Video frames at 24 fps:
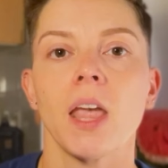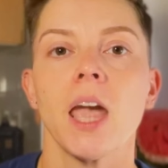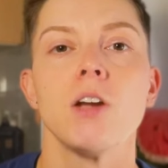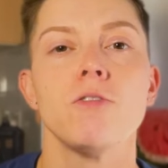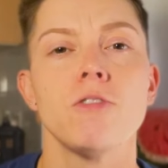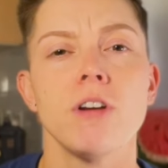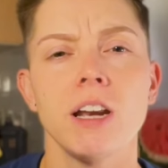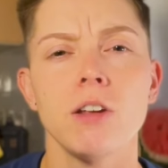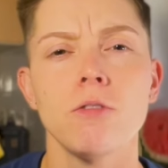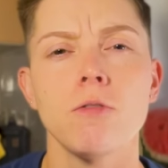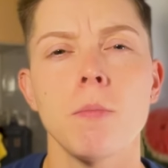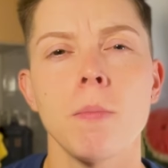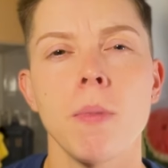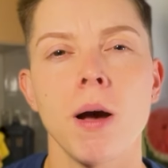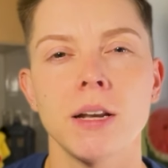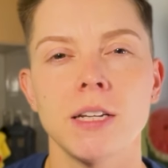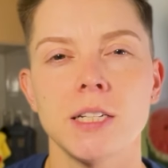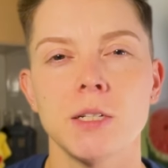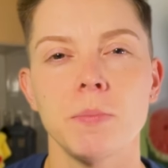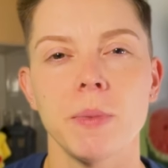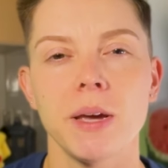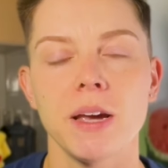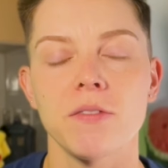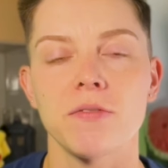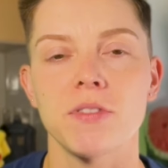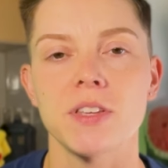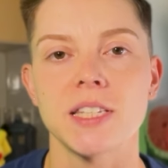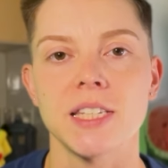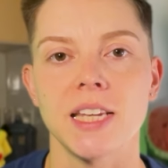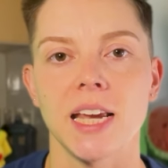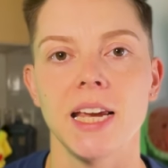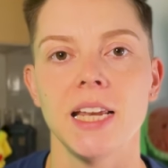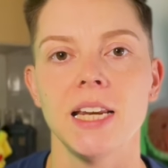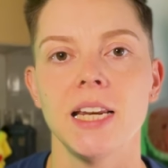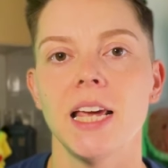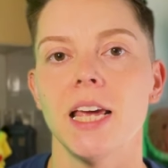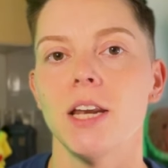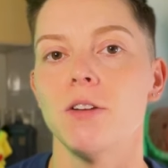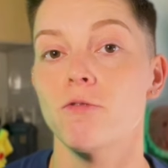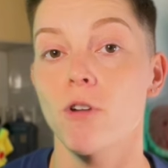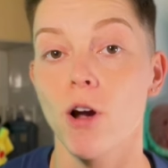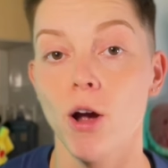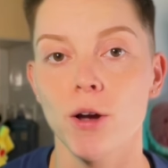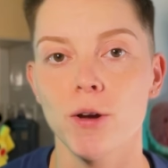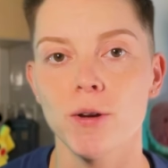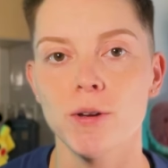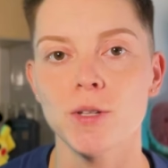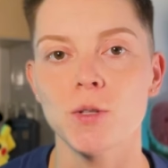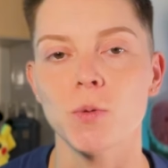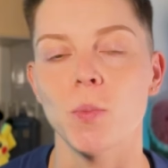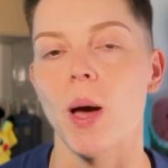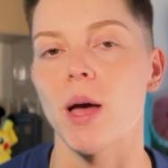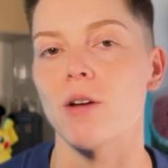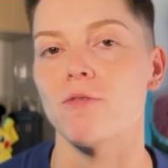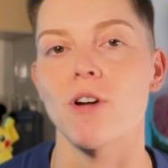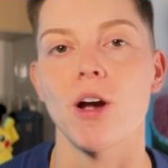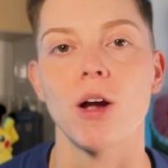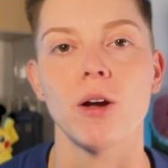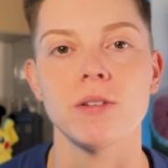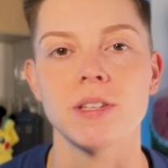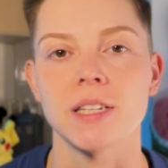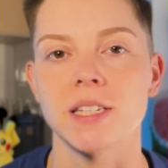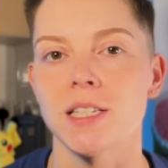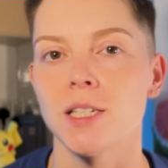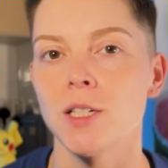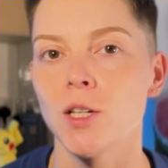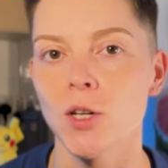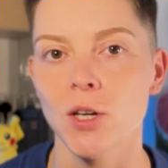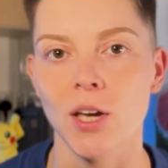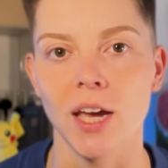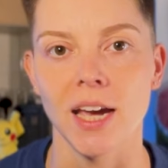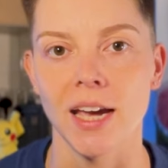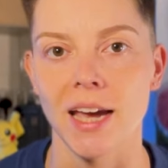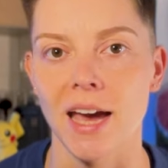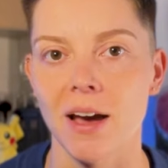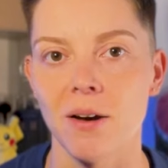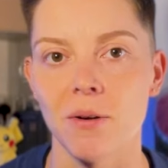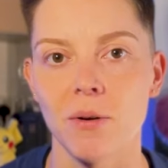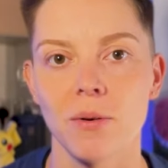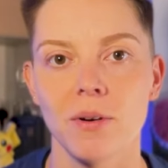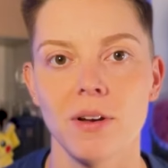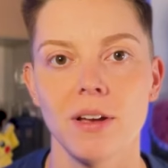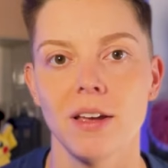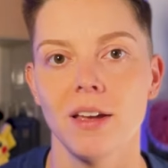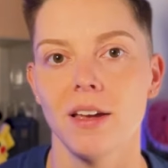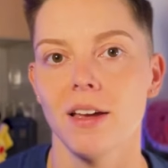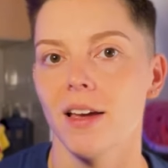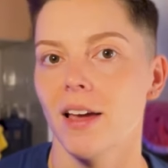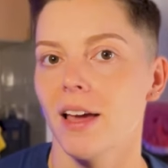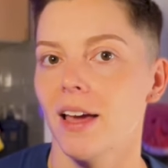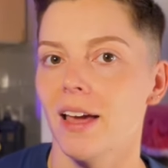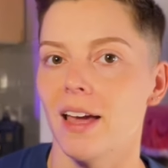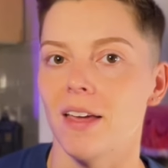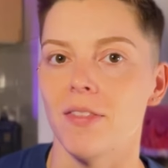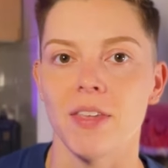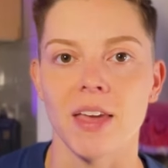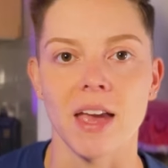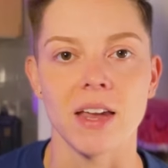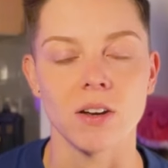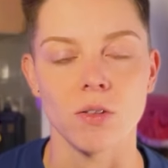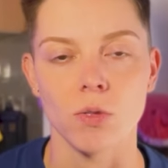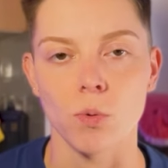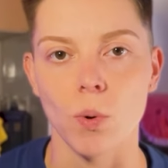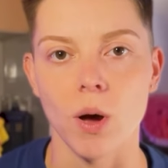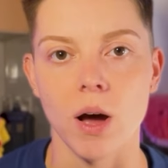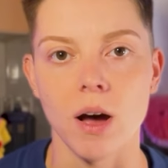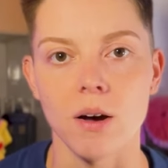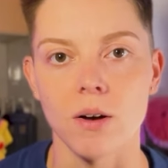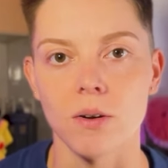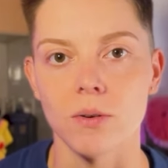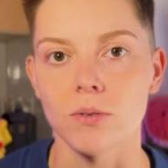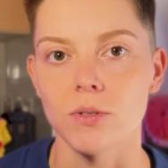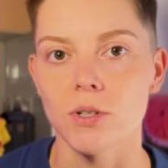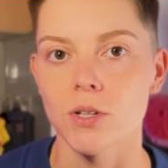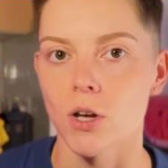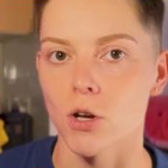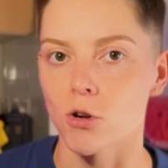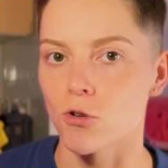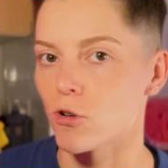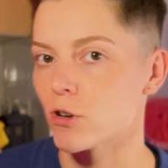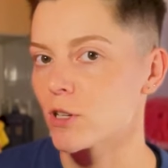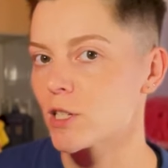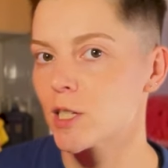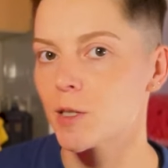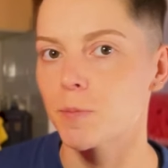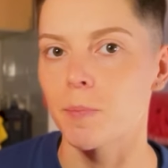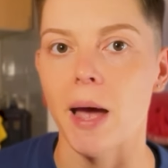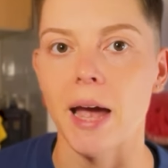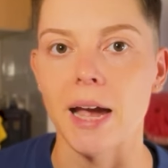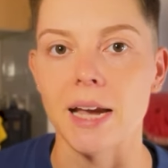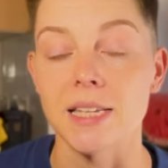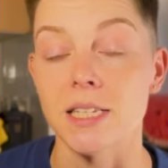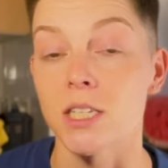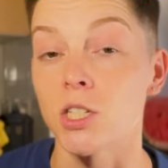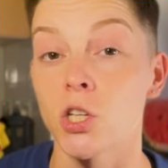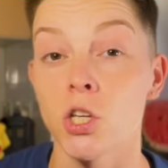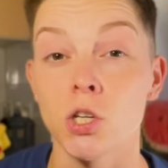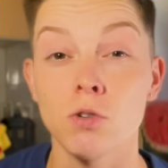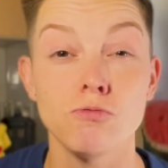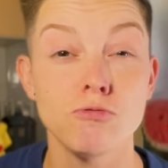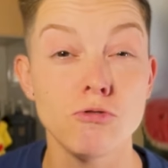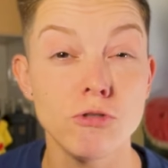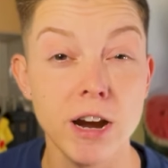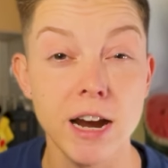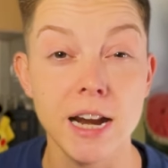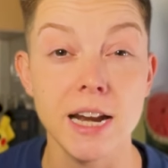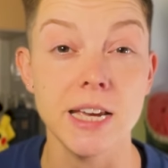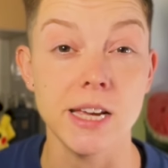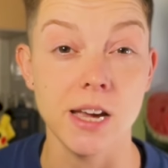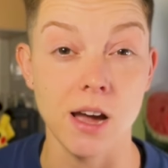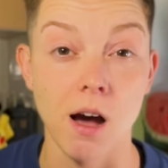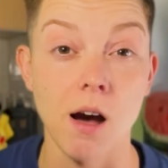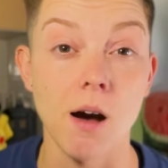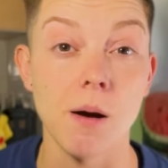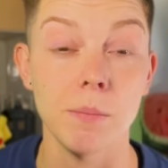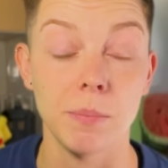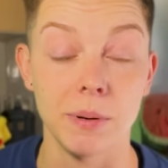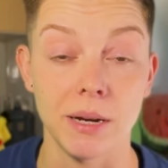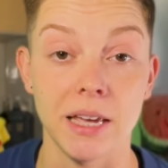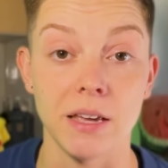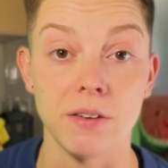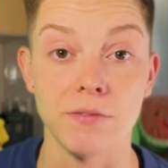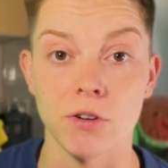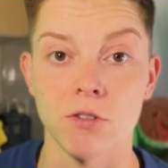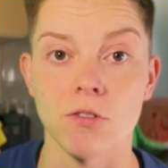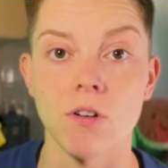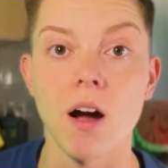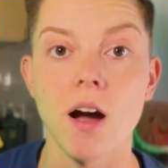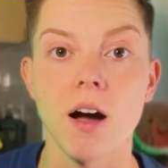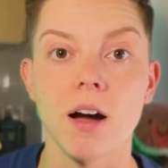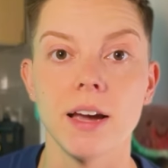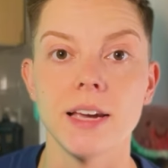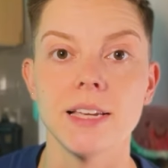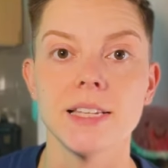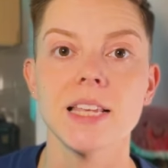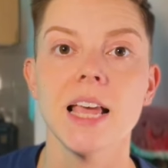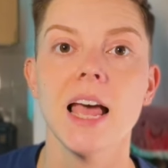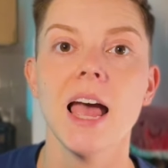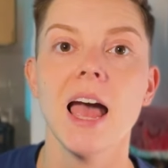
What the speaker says: It really reminded me of the scene in Rose where Rose is looking out in the end of the world across space and she really can't believe her eyes.